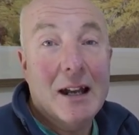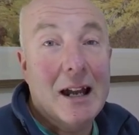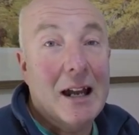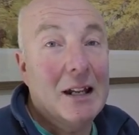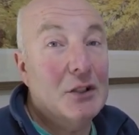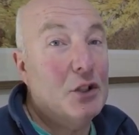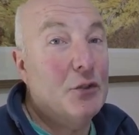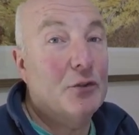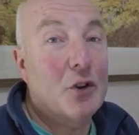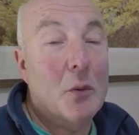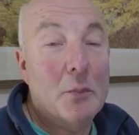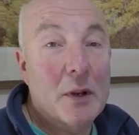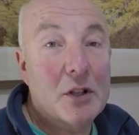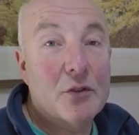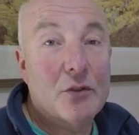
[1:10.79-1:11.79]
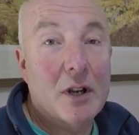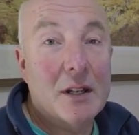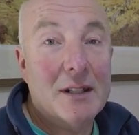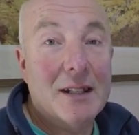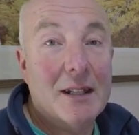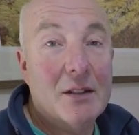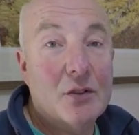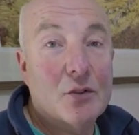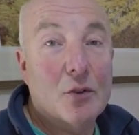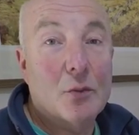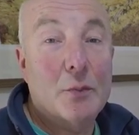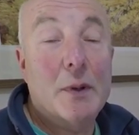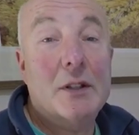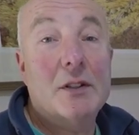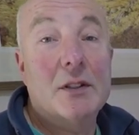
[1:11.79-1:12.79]
and you've got better ideas or
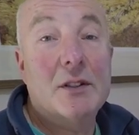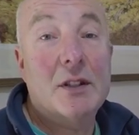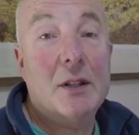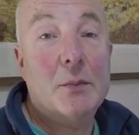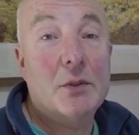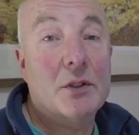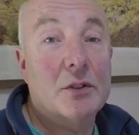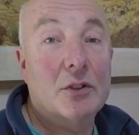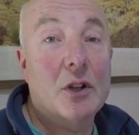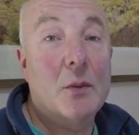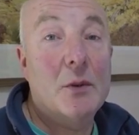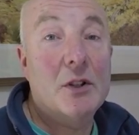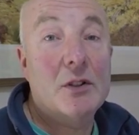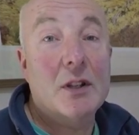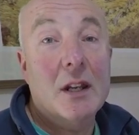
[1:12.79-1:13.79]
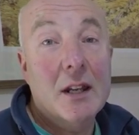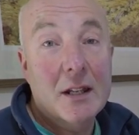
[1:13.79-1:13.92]
better tips and comments,